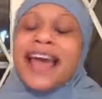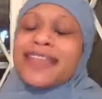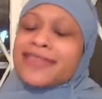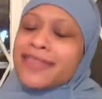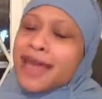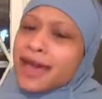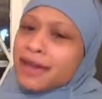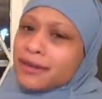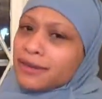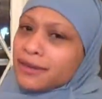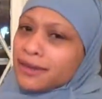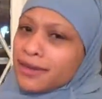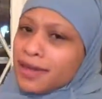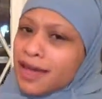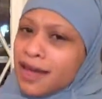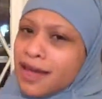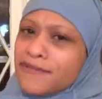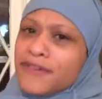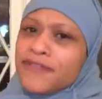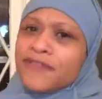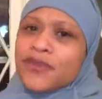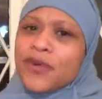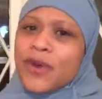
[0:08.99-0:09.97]
that
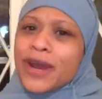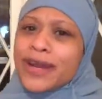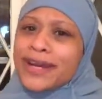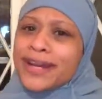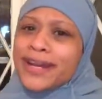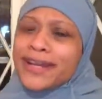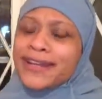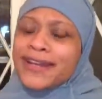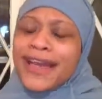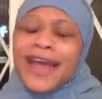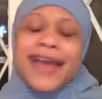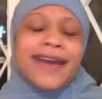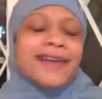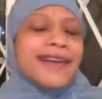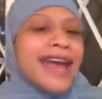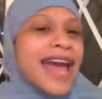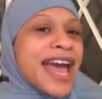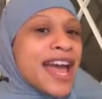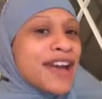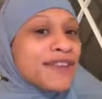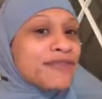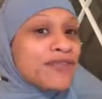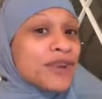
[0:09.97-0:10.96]
love of reading in
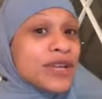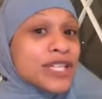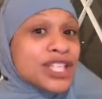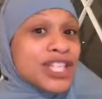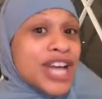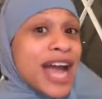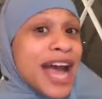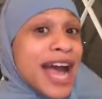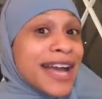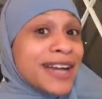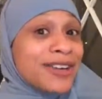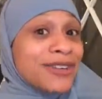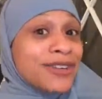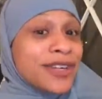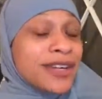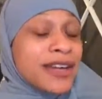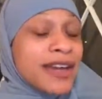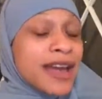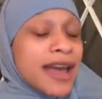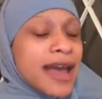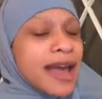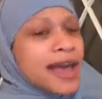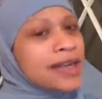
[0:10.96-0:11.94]
every child
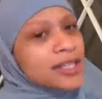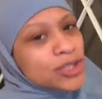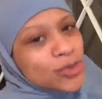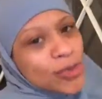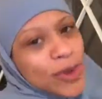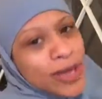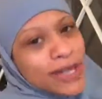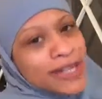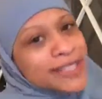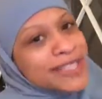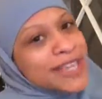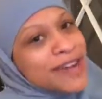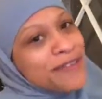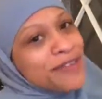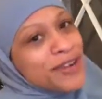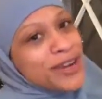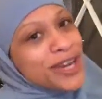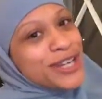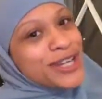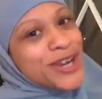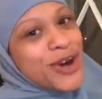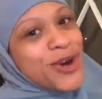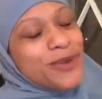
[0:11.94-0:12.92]
as well as
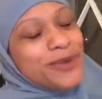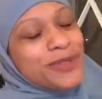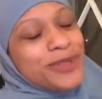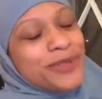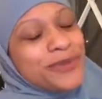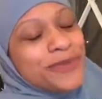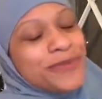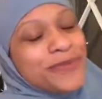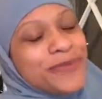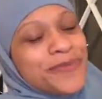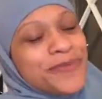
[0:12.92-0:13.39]
every adult.